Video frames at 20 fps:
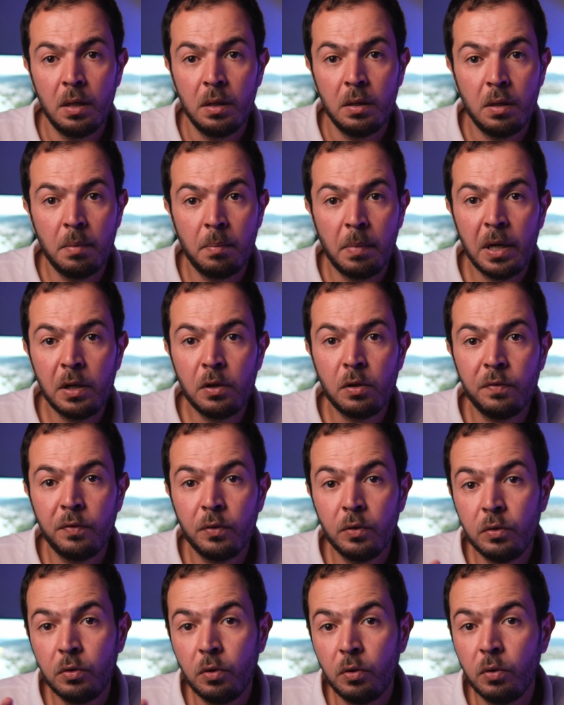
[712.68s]
The
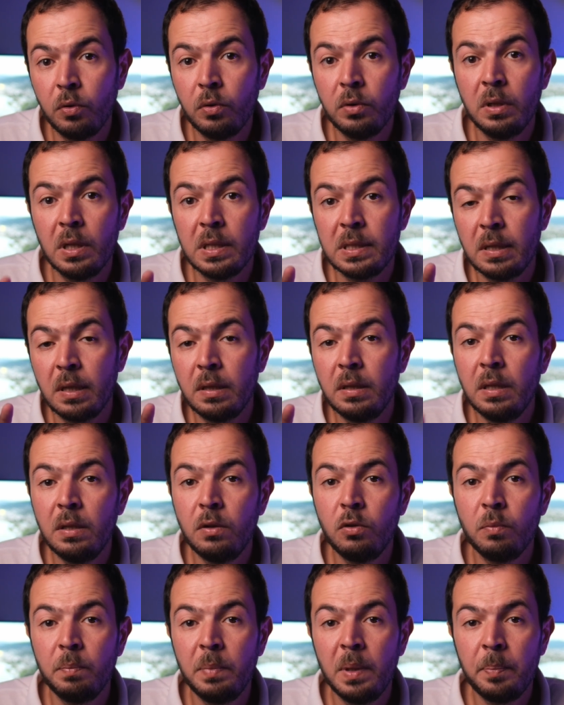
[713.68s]
microphone, the Rode, does not
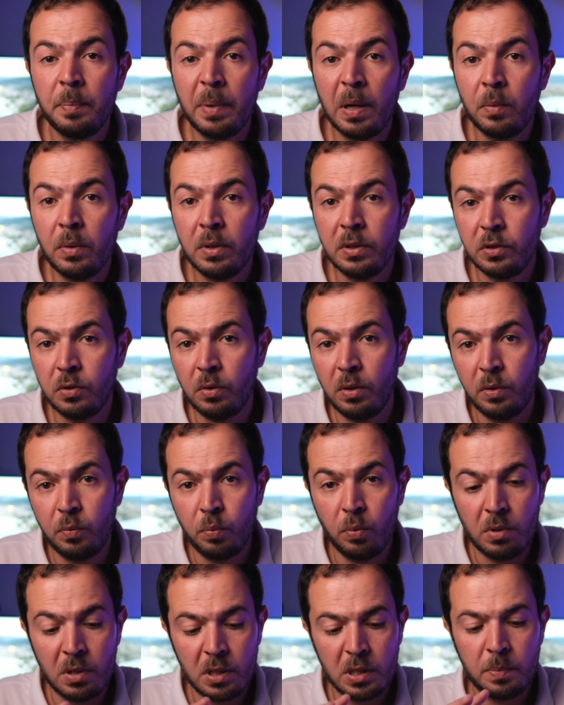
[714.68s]
need to be powered, so
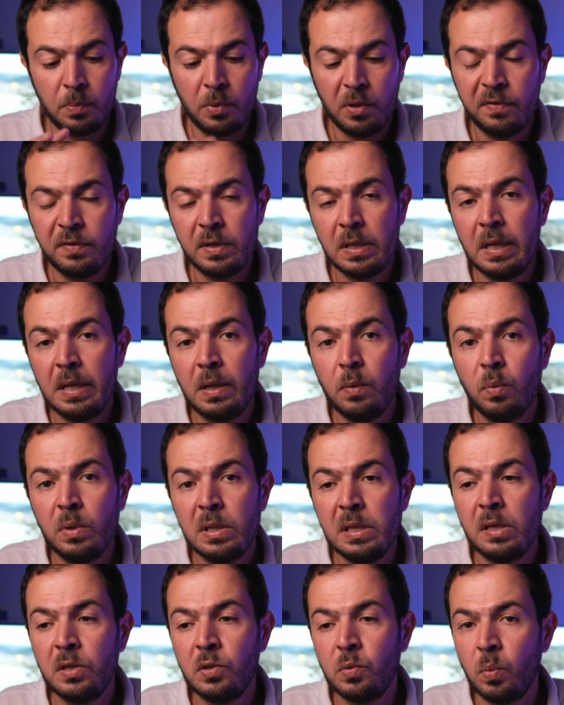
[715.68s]
it works perfectly
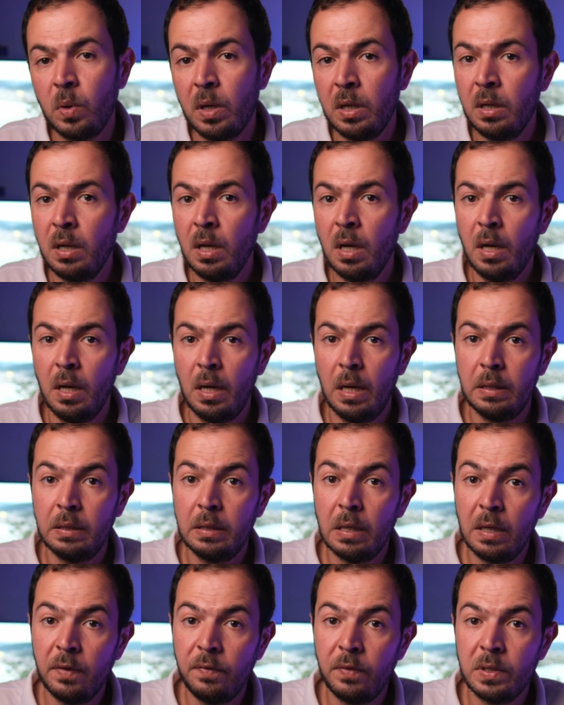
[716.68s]
with this one. It
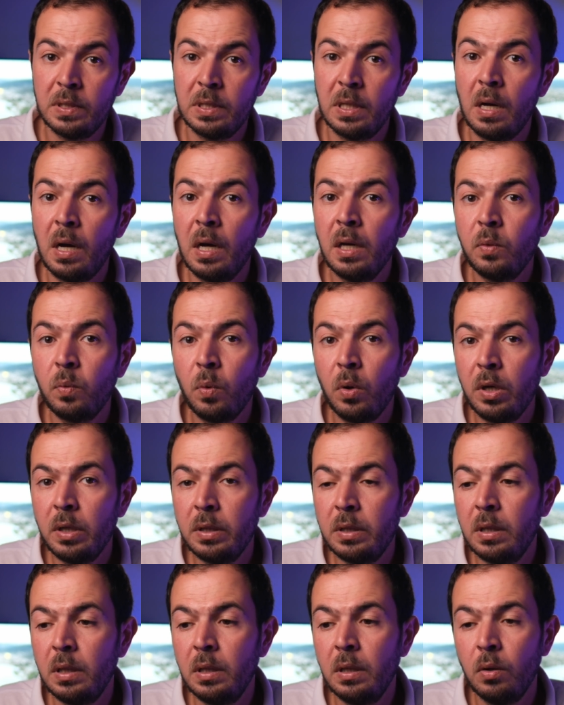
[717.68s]
delivers high
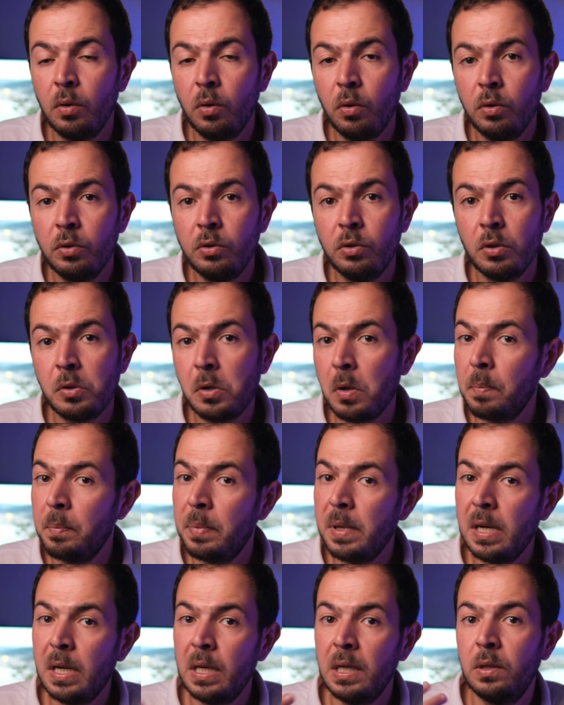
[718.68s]
quality audio
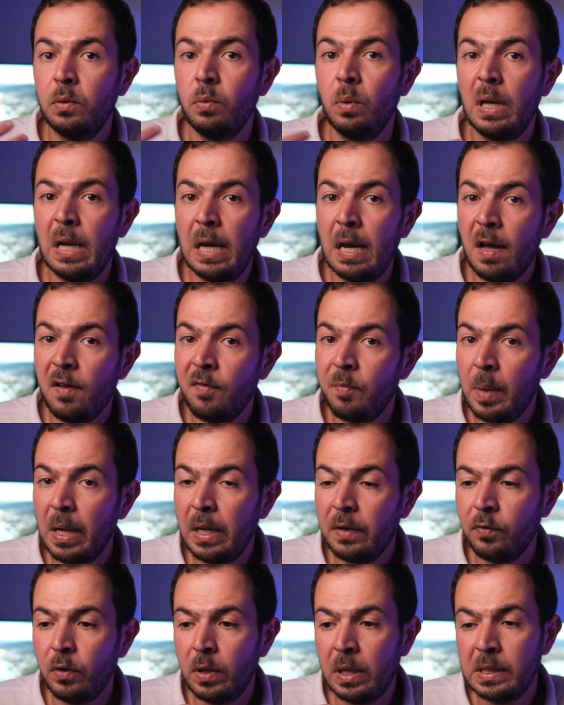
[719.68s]
comparing to a lav
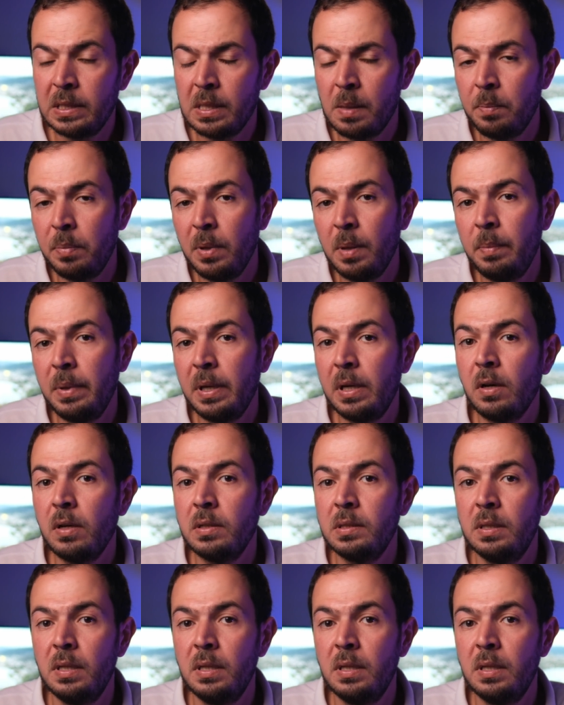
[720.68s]
mic, for example, because